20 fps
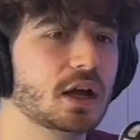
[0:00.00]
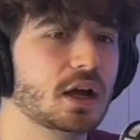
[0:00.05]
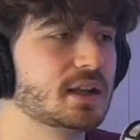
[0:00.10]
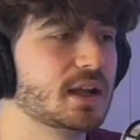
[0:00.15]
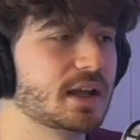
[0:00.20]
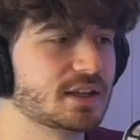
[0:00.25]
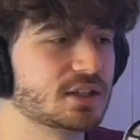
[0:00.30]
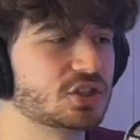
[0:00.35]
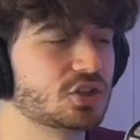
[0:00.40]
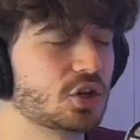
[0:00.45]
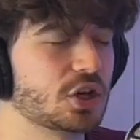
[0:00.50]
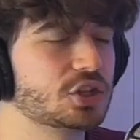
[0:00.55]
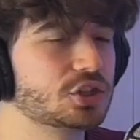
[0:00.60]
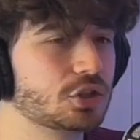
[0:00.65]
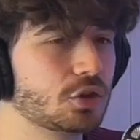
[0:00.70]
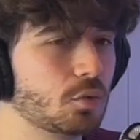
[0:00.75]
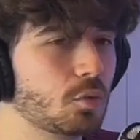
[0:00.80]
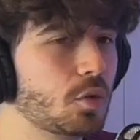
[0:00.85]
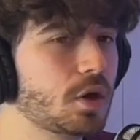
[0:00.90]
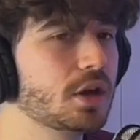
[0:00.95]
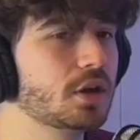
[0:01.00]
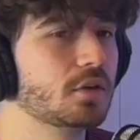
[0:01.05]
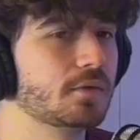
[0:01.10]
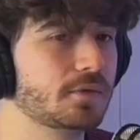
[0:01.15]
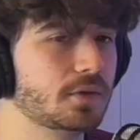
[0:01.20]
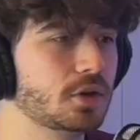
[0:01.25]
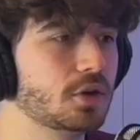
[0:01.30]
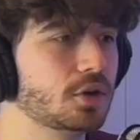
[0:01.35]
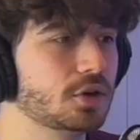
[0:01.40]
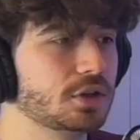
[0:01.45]
like structured way of
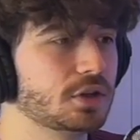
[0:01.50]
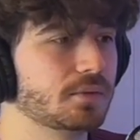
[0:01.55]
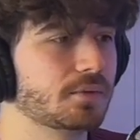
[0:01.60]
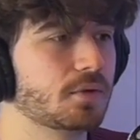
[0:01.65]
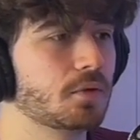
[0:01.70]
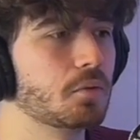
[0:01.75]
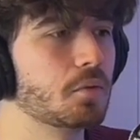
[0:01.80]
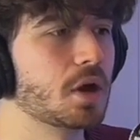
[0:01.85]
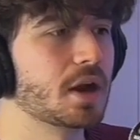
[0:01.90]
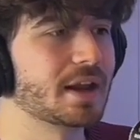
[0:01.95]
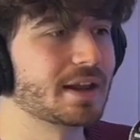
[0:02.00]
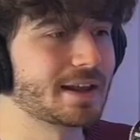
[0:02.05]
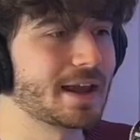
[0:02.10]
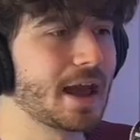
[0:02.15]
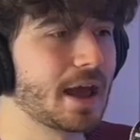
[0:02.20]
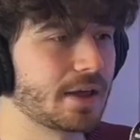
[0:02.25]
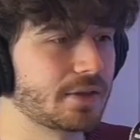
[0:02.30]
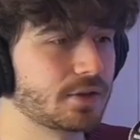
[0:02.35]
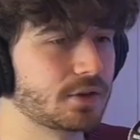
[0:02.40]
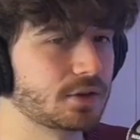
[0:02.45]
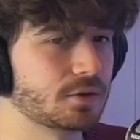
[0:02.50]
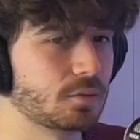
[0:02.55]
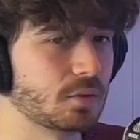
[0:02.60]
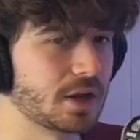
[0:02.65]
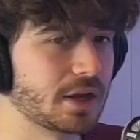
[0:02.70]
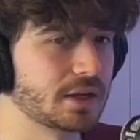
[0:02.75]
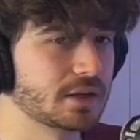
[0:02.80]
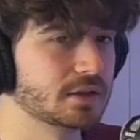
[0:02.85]
learning, for what I gathered, right?